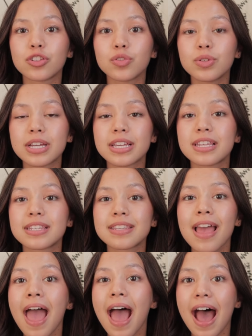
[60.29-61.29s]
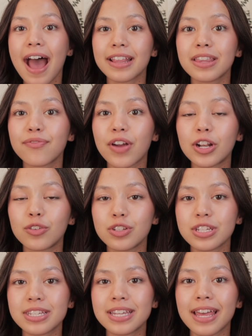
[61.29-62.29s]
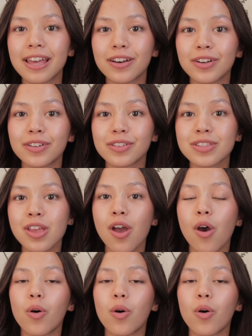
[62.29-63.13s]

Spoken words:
to do is add the final details